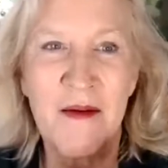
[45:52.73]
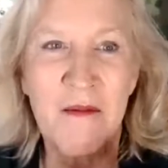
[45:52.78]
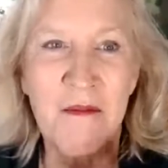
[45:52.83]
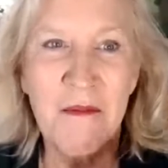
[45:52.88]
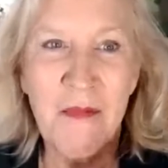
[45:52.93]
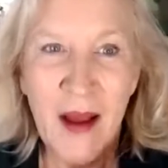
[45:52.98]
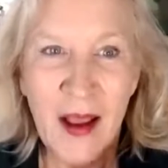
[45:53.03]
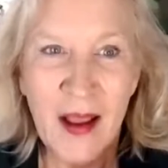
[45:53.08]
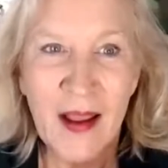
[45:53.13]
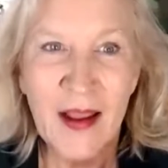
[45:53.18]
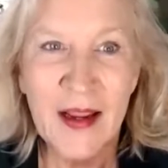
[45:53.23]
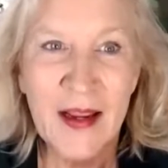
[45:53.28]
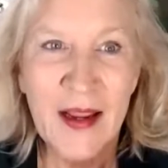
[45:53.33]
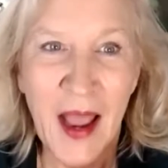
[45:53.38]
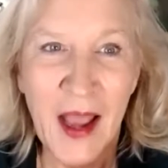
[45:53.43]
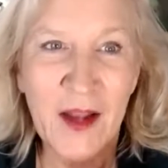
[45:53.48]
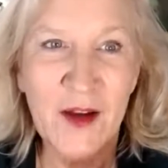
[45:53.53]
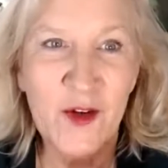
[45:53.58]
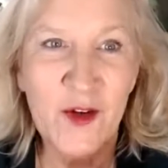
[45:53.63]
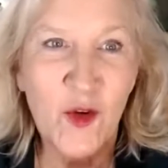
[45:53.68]
my
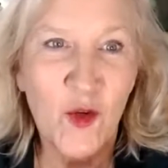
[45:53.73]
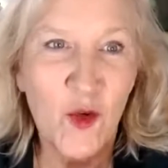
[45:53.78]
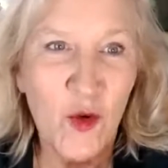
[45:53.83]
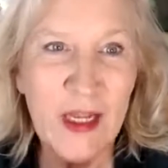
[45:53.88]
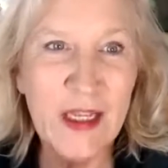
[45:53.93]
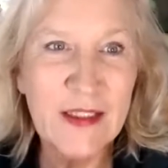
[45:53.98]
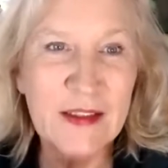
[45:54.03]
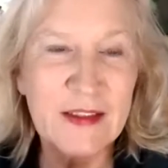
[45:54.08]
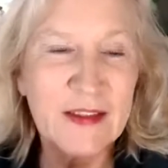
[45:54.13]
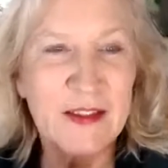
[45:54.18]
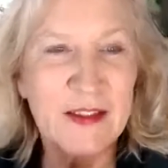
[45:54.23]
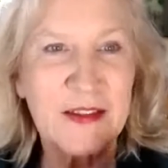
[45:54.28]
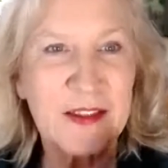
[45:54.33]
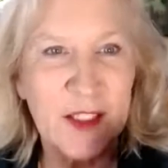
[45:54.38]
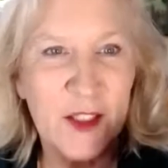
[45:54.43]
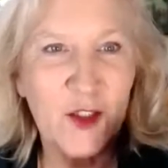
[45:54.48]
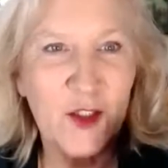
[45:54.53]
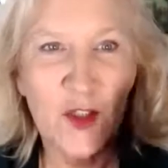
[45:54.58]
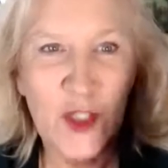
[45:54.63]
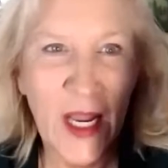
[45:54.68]
concrete
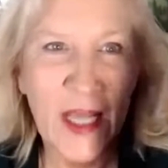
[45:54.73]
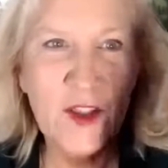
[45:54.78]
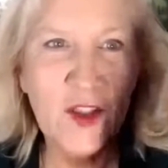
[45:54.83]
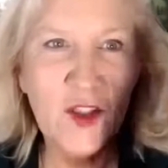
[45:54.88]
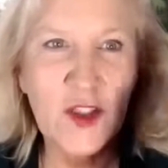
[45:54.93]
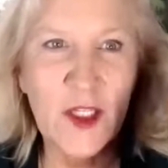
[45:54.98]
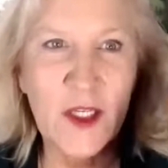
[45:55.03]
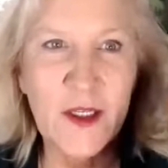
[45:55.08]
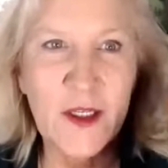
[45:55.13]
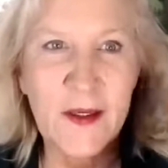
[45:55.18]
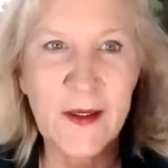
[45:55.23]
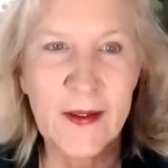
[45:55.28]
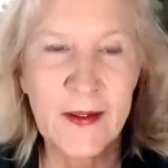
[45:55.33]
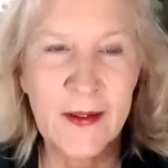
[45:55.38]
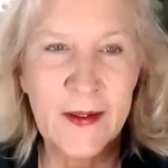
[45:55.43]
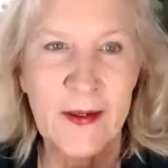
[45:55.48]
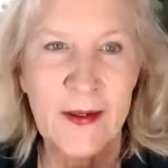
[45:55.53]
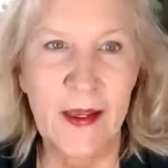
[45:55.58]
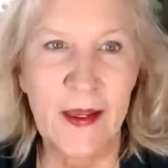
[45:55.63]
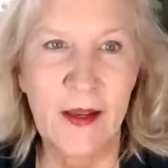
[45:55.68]
suggestion,
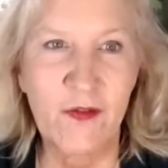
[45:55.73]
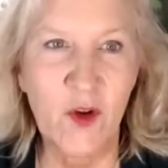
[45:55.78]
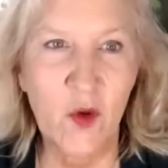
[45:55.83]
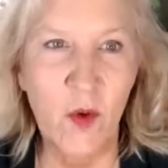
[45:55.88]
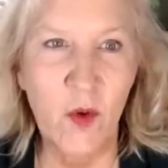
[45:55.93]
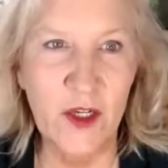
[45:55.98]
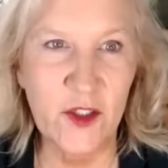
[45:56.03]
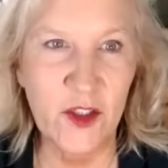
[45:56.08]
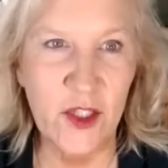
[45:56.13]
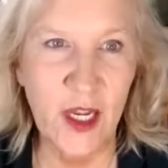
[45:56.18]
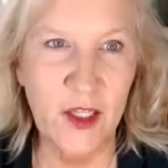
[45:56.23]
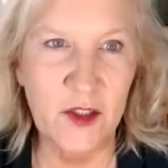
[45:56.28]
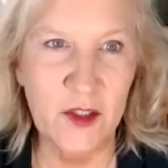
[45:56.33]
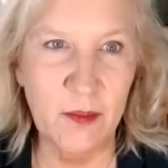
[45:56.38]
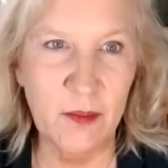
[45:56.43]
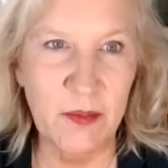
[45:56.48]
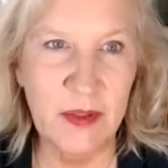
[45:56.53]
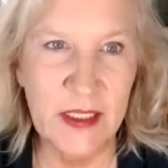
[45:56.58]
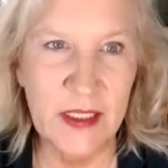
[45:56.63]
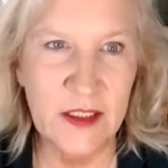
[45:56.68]
if you want to change
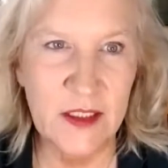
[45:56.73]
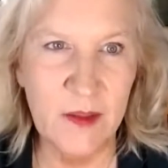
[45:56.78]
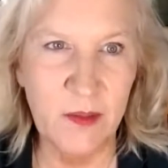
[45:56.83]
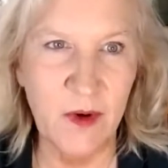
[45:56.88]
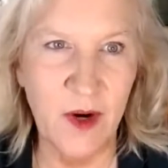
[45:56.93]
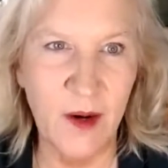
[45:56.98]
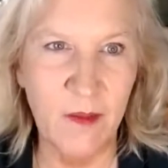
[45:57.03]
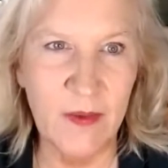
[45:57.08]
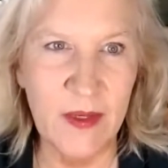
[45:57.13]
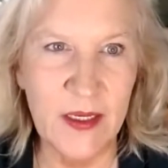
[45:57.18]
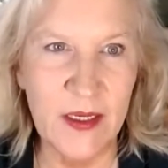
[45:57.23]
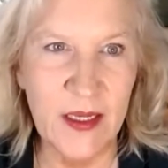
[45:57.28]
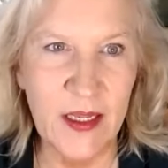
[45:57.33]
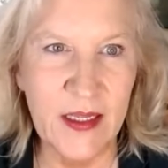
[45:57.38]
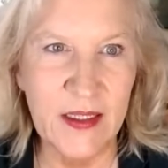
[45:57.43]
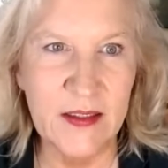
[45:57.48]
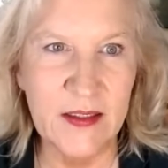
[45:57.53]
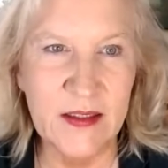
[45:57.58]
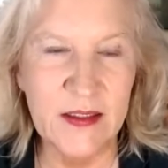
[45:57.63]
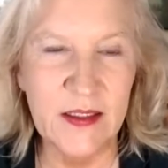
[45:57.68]
the police department,
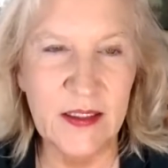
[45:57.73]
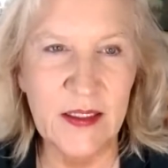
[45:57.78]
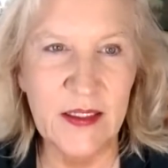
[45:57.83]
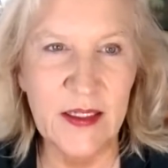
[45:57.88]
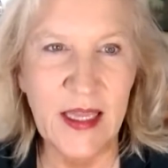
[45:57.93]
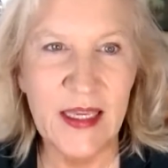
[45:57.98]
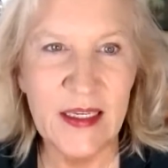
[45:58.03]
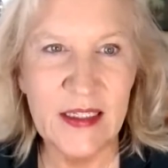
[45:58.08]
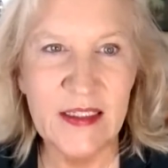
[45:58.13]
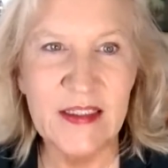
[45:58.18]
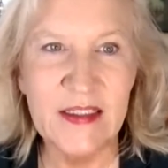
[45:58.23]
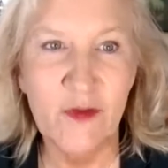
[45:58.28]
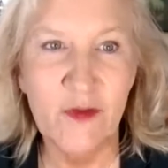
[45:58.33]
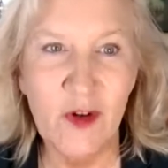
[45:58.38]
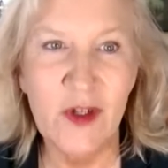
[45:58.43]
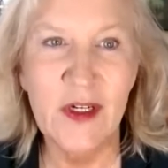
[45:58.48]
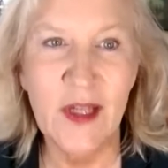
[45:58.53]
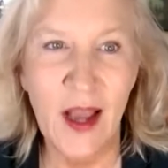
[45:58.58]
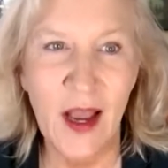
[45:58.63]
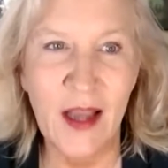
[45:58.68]
is get
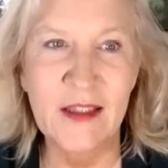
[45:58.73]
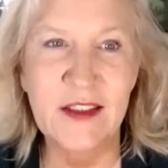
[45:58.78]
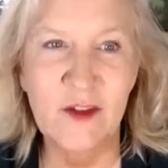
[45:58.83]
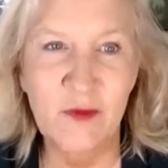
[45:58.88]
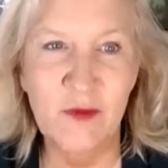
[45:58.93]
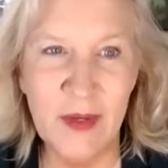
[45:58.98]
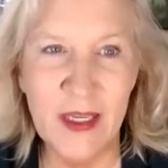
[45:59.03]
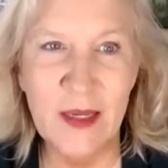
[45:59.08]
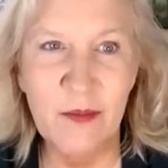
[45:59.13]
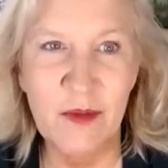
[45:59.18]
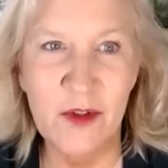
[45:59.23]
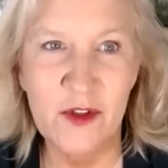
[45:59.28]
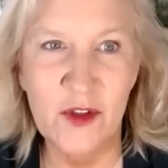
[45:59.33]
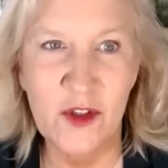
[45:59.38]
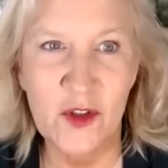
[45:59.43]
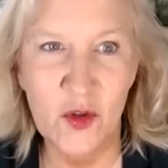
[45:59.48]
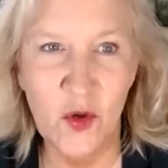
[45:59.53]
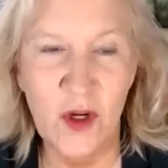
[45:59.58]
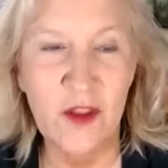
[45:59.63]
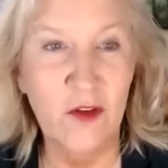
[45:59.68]
different kinds of people to
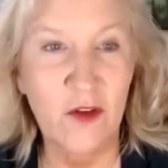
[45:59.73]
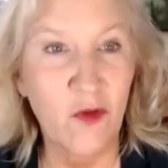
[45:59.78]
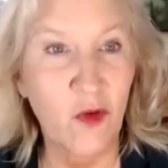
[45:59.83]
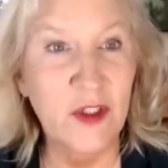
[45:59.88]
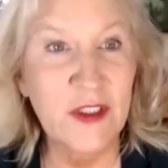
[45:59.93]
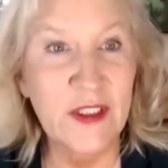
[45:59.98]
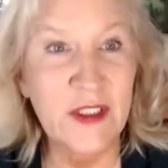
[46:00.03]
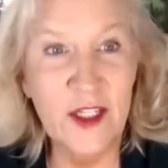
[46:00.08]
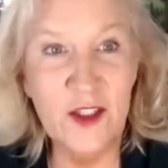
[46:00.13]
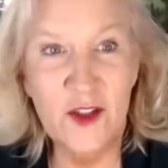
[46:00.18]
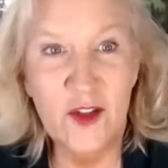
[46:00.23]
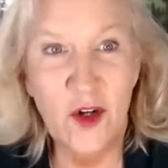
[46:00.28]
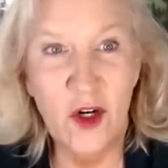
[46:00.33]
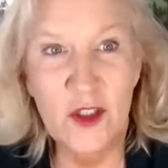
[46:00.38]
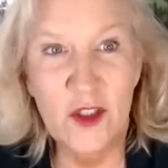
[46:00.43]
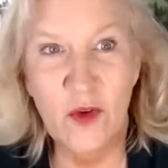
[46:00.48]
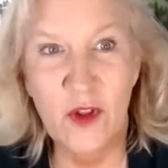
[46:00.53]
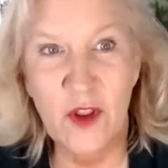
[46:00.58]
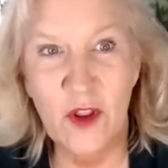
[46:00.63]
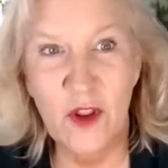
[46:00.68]
join the force. And it
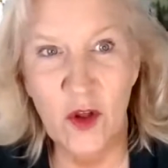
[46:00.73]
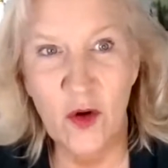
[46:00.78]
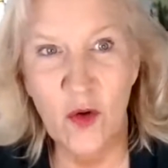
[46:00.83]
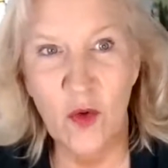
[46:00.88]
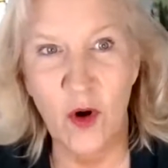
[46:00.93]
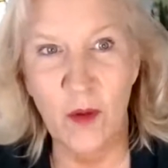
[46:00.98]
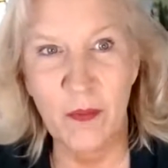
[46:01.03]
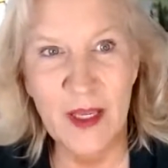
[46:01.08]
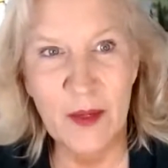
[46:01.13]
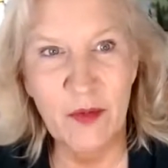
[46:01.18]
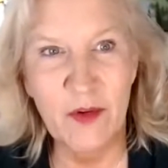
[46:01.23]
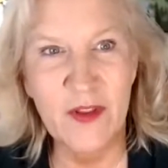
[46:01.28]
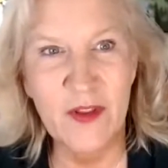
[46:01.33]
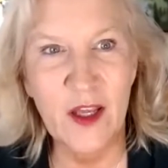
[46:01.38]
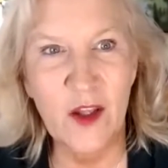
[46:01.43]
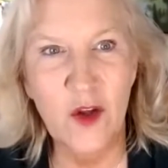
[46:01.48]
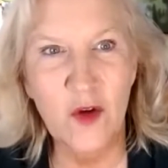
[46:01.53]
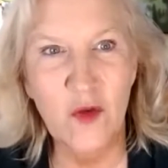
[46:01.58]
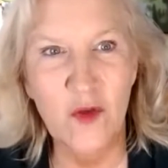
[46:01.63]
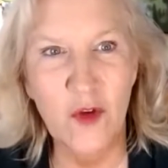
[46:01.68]
starts with you or people
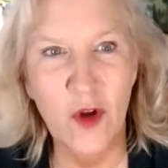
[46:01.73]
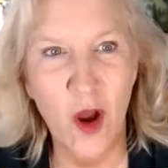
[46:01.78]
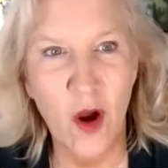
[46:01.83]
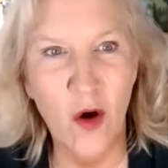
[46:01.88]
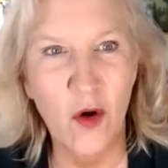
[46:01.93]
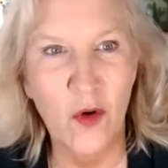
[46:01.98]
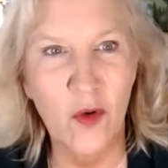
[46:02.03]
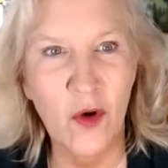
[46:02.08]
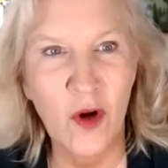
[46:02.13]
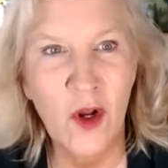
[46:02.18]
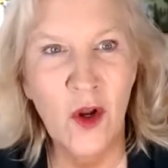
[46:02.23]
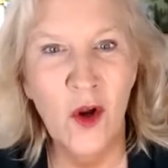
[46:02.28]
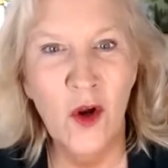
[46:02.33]
that you know